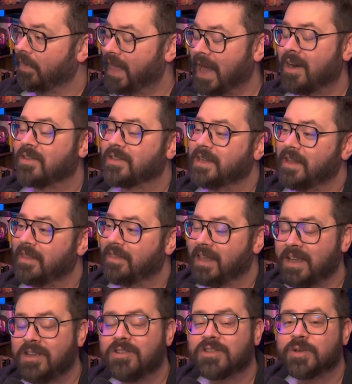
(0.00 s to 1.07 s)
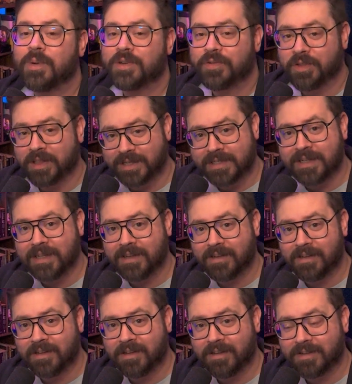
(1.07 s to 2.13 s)
That all said, thank you so much for
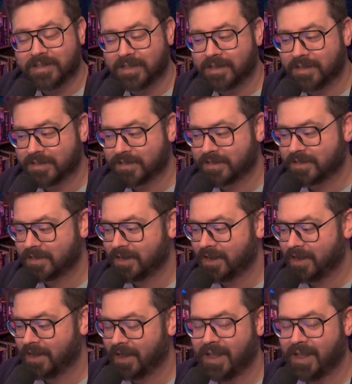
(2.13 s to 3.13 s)
listening to this.